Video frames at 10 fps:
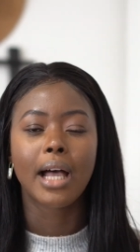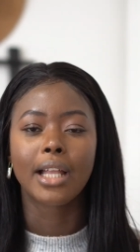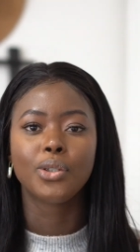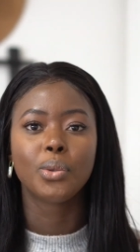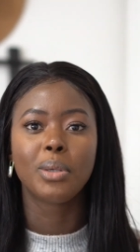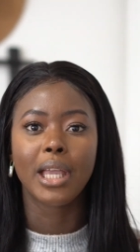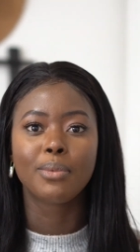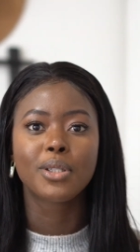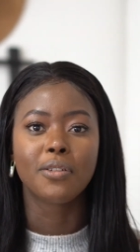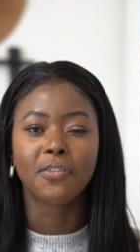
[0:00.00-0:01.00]
and you'll be
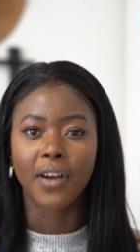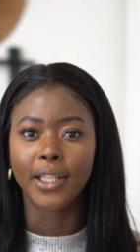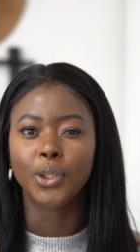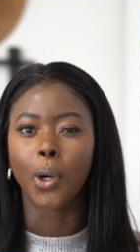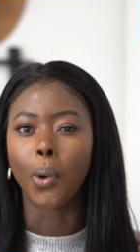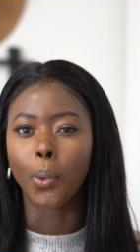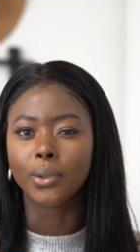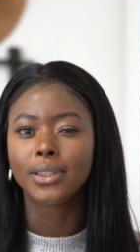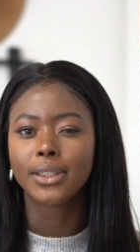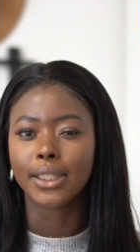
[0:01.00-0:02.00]
able to find your
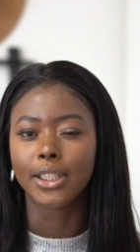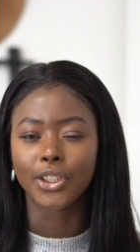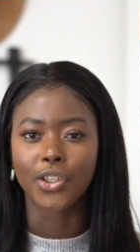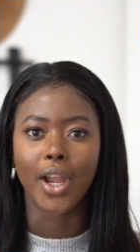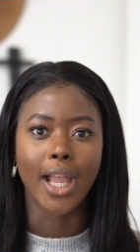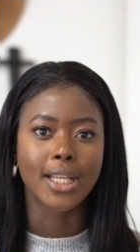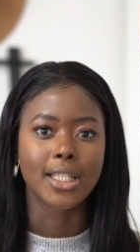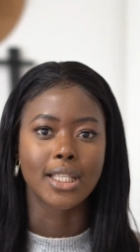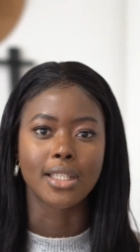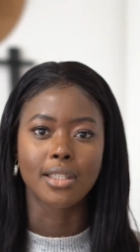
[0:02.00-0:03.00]
own signature
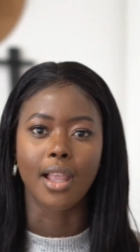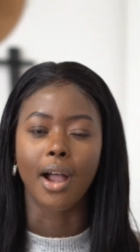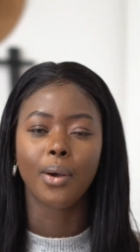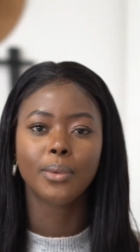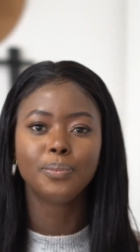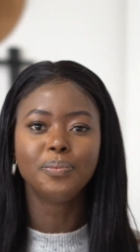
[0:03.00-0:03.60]
editing style.